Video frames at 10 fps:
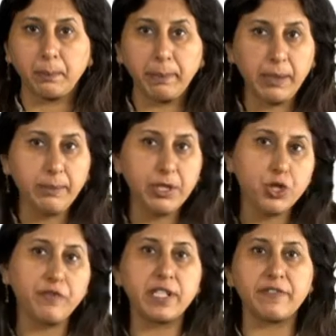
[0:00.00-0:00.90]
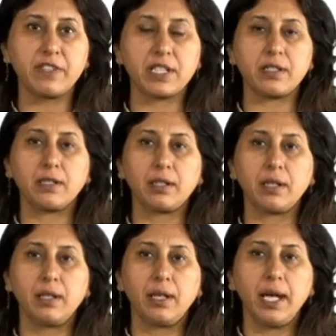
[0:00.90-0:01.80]
Payment of dividend.
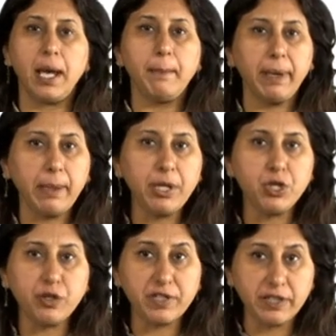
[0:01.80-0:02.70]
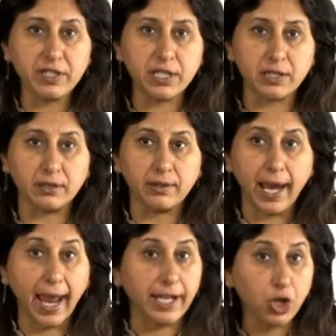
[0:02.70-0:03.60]
Payment of dividend
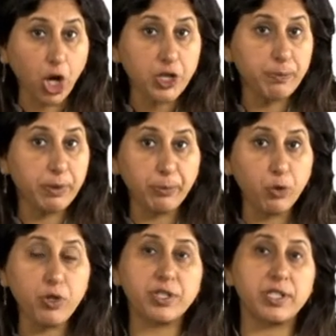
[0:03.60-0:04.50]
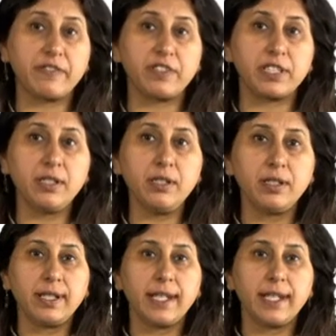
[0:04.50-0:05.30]
and not proposed dividend